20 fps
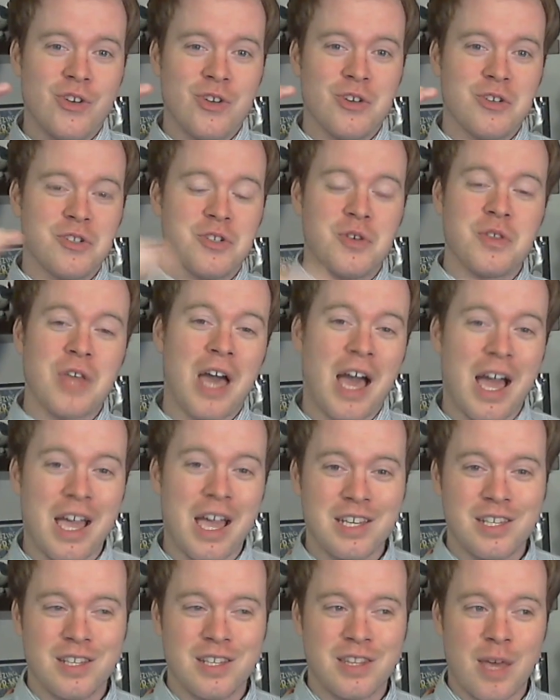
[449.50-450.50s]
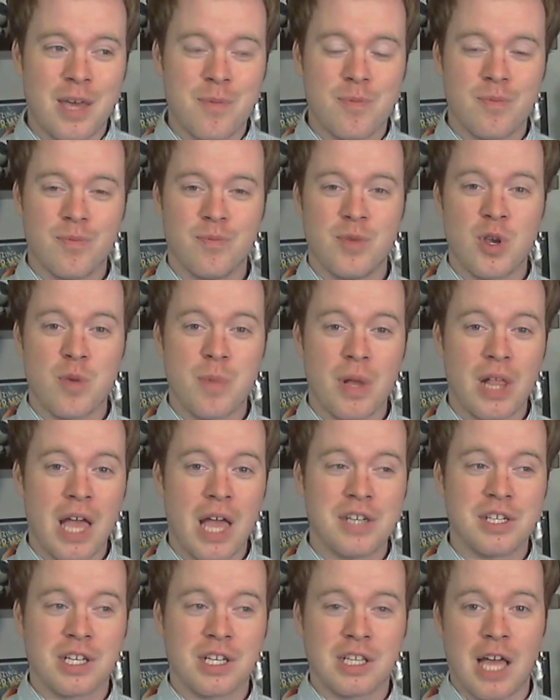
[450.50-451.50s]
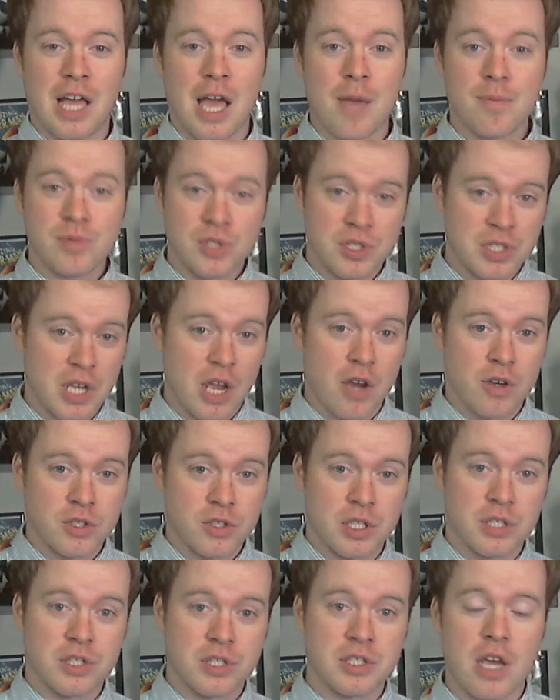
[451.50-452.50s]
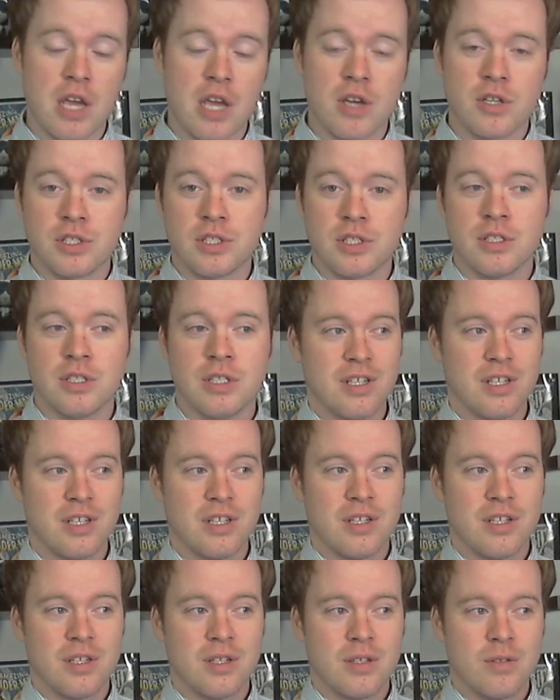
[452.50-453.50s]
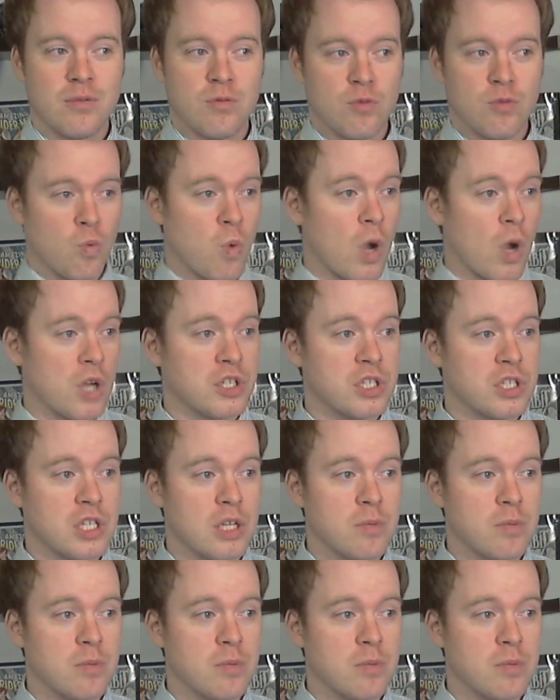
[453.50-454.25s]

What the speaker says: to the height that Mirabelle had to climb, stairs to stairs. Washington